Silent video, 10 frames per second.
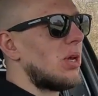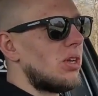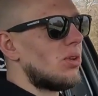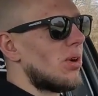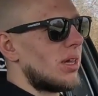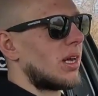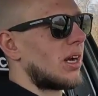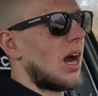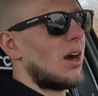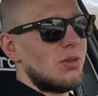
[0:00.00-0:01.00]
you and the
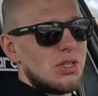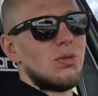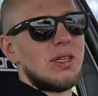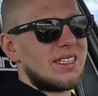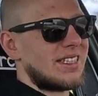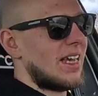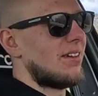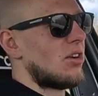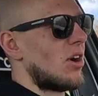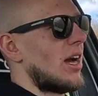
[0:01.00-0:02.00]
car which will
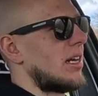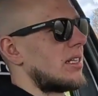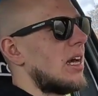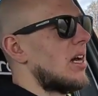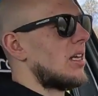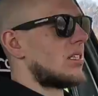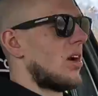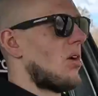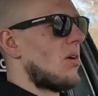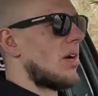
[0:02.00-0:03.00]
save your ass.
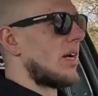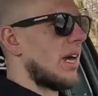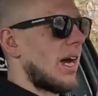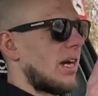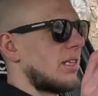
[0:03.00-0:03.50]
So yeah,